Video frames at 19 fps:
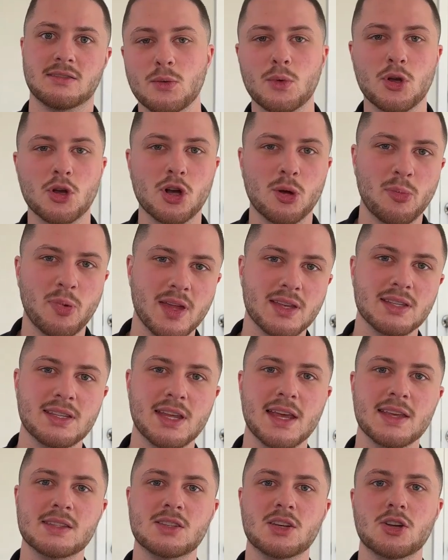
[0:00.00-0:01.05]
When you're a pen
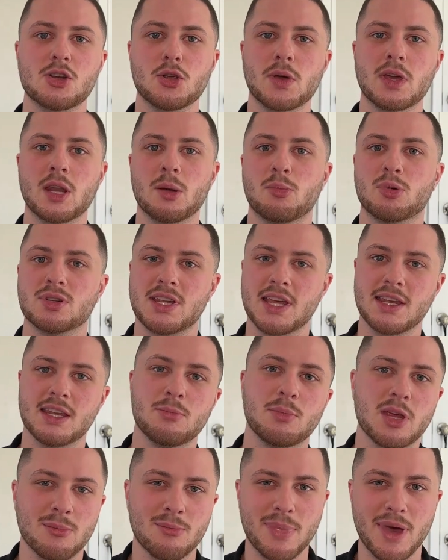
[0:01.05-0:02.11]
tester, you get to pretend to
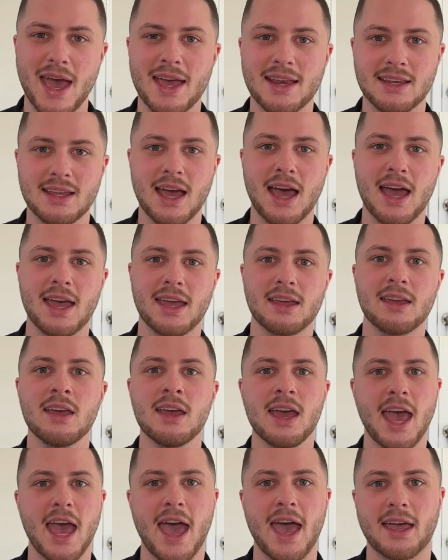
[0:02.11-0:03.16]
be a bad guy,
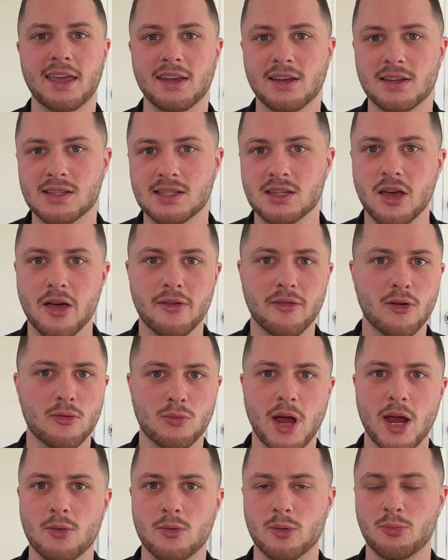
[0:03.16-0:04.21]
hack into stuff,
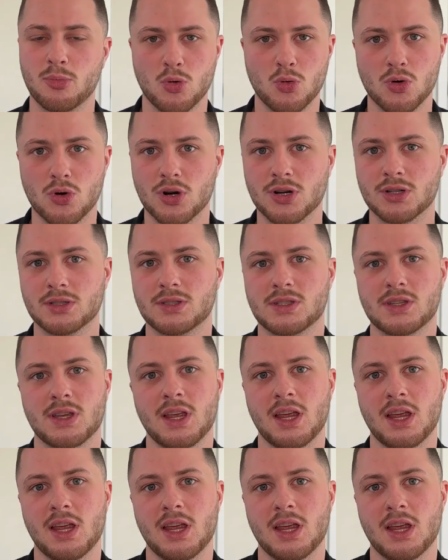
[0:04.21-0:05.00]
write reports,